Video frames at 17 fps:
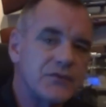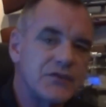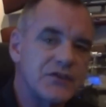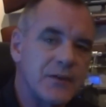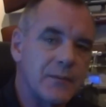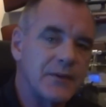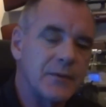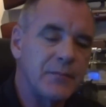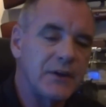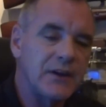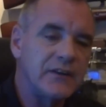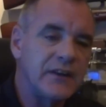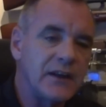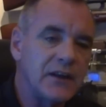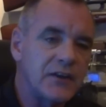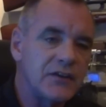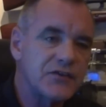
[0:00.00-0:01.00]
to some of the big
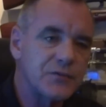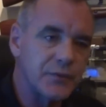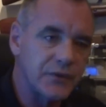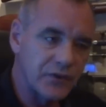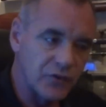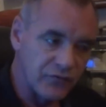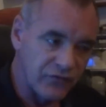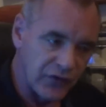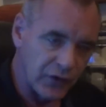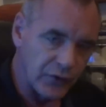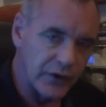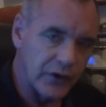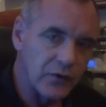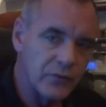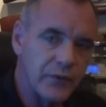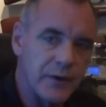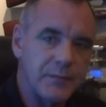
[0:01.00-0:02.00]
dealers with very
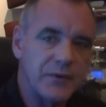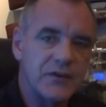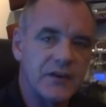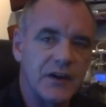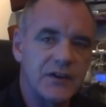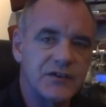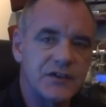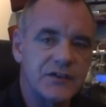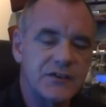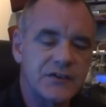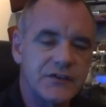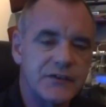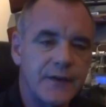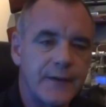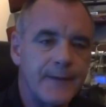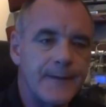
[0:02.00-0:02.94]
good reputations.